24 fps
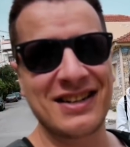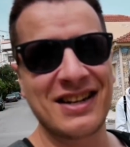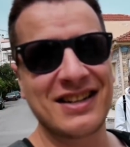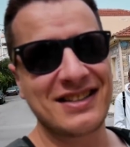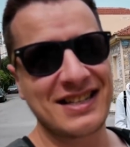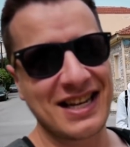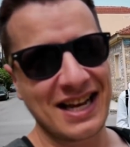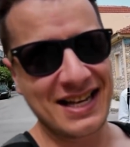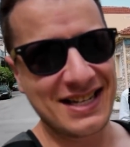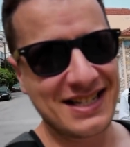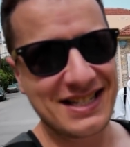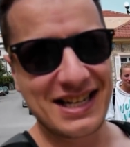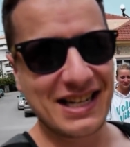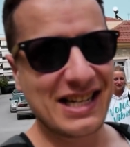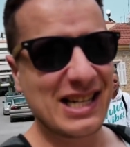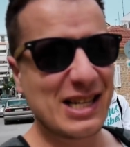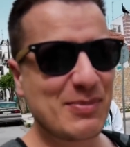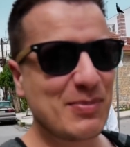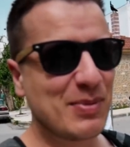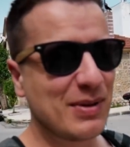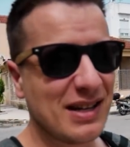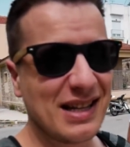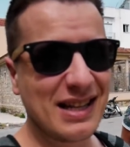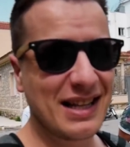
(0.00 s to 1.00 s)
not tasty,
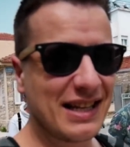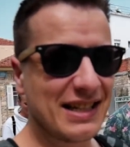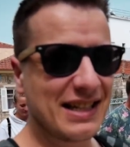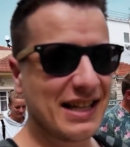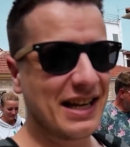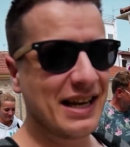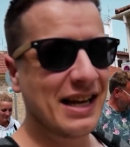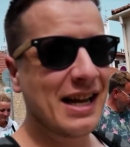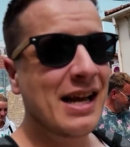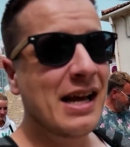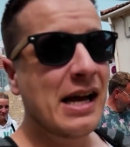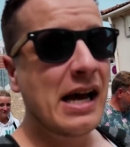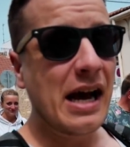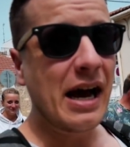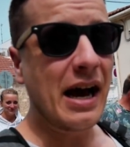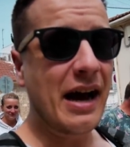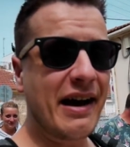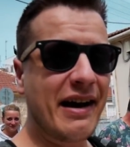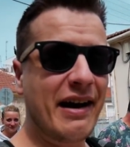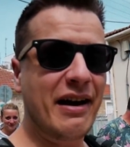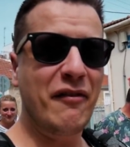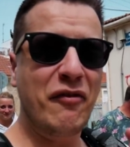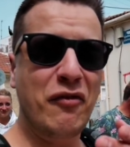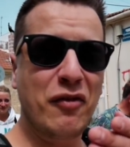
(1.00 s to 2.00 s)
let's put it like that.
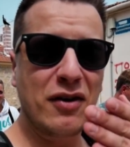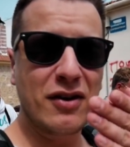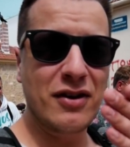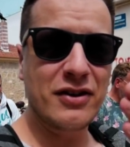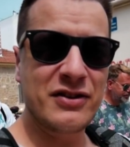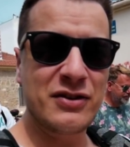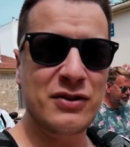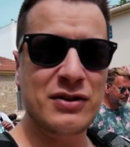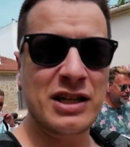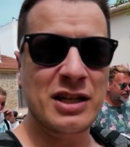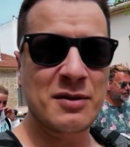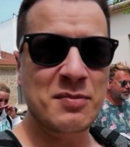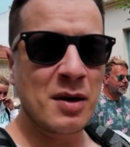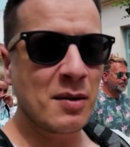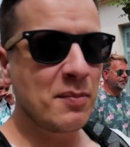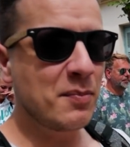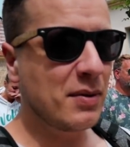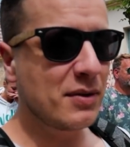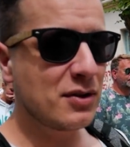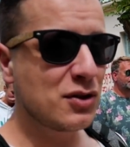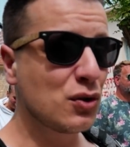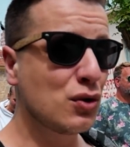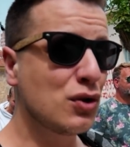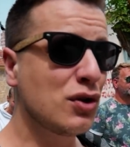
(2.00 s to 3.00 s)
I forgot
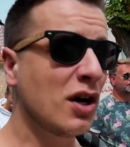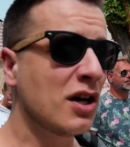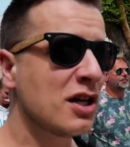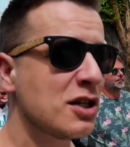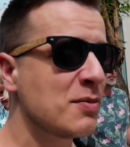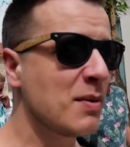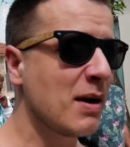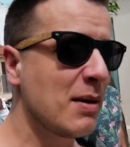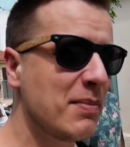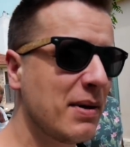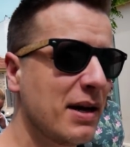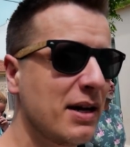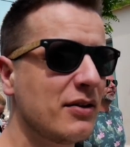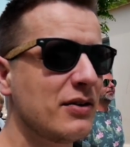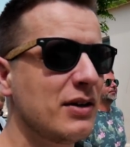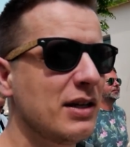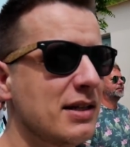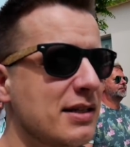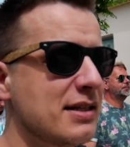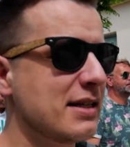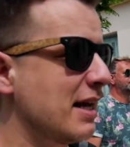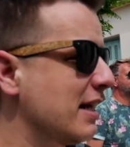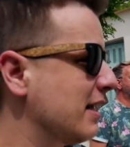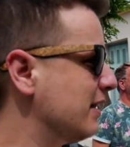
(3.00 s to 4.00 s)
to charge my
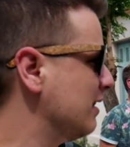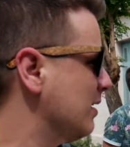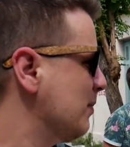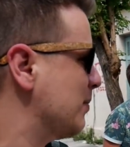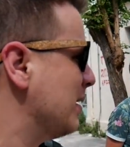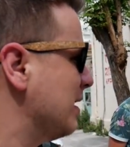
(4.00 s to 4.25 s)
batteries, and the